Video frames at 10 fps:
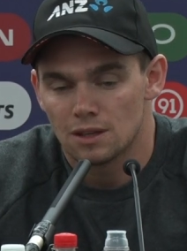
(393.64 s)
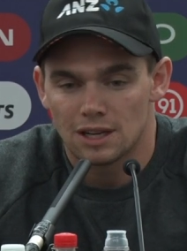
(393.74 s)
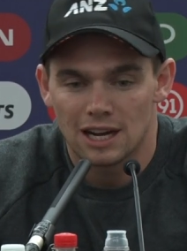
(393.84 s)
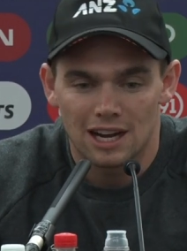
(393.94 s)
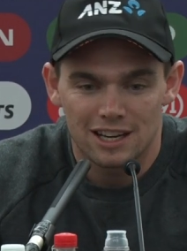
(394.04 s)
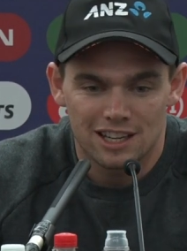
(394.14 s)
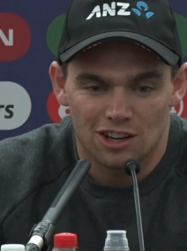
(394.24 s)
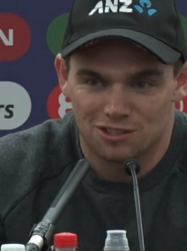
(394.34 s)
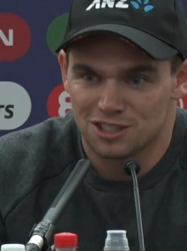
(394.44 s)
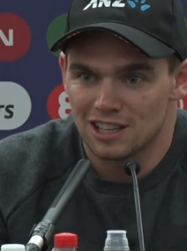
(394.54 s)
Yeah,
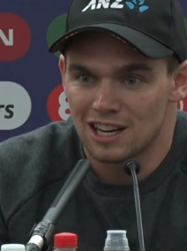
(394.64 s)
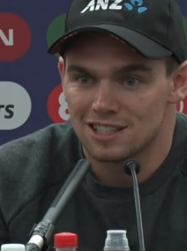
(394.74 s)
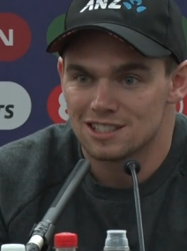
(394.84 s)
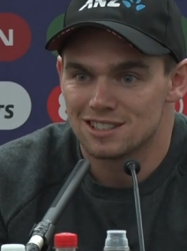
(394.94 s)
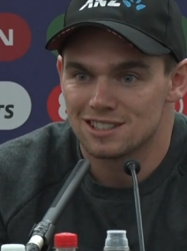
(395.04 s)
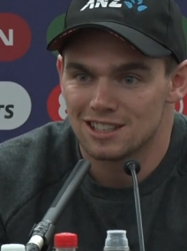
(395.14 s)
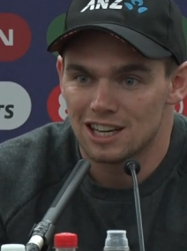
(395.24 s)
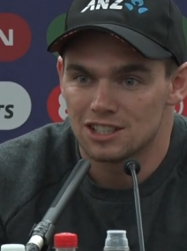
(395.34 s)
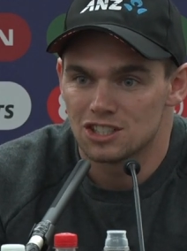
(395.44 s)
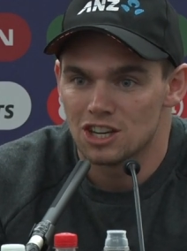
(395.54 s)
obviously last
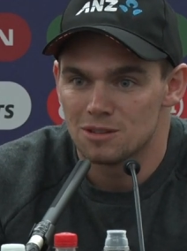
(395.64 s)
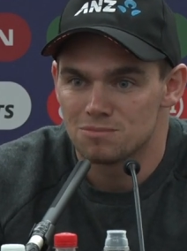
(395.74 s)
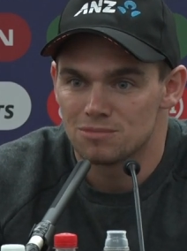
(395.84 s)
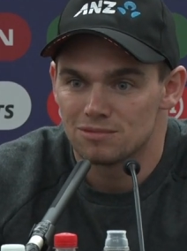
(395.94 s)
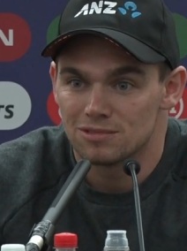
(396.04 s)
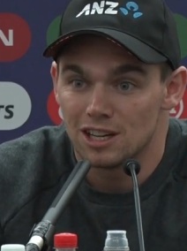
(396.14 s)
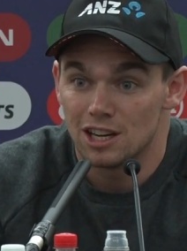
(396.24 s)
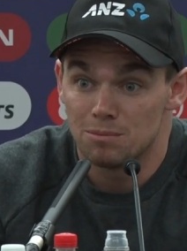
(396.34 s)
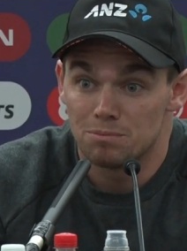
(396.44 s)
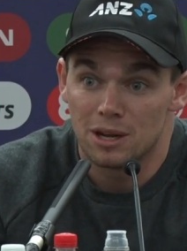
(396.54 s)
time
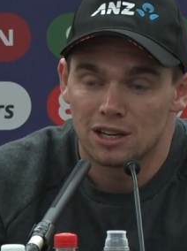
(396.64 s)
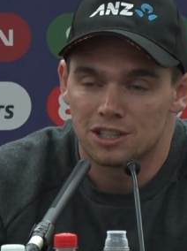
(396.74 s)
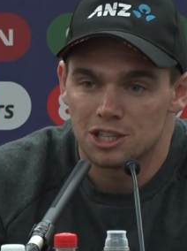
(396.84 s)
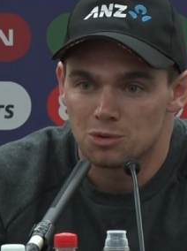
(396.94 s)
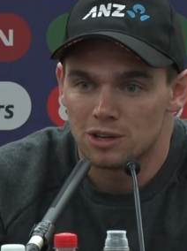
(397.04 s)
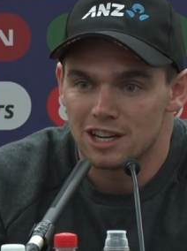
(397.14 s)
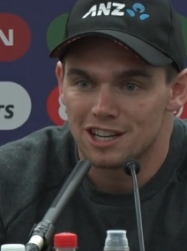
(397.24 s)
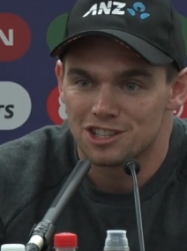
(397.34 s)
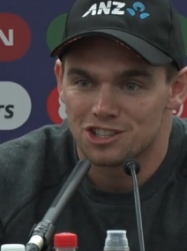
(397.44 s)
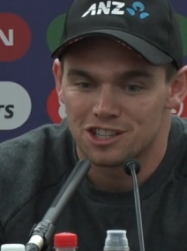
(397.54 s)
Bangladesh were in our
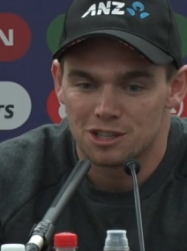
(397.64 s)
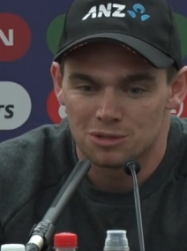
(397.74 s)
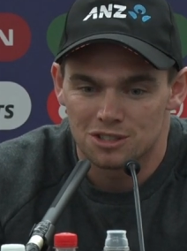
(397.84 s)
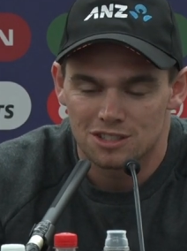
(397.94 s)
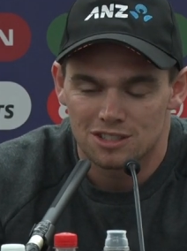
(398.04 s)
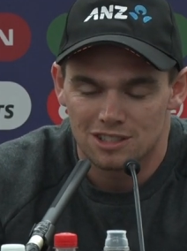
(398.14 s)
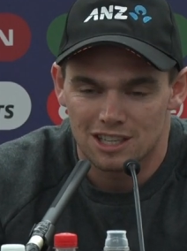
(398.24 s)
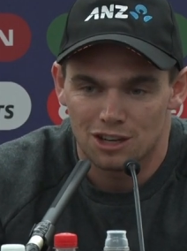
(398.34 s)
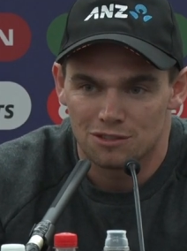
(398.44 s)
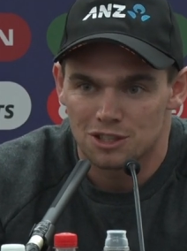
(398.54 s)
country, it was
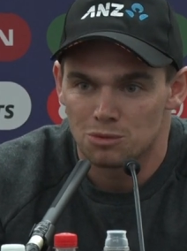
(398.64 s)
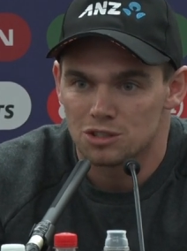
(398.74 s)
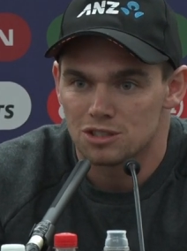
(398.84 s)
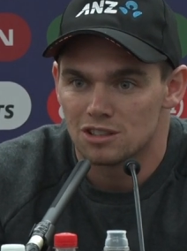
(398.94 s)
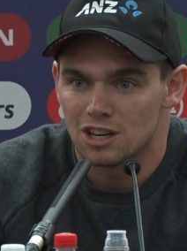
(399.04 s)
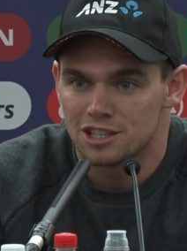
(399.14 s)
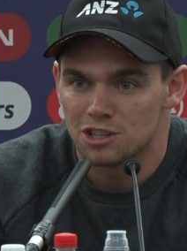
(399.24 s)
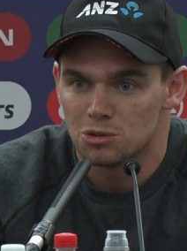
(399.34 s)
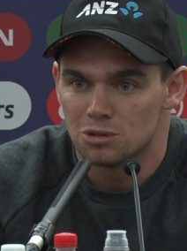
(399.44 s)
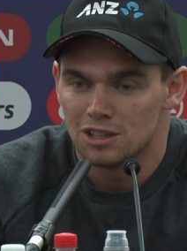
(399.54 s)
obviously wasn't
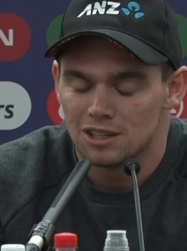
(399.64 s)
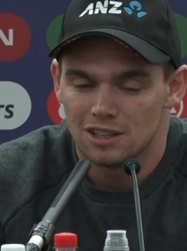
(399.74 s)
ideal.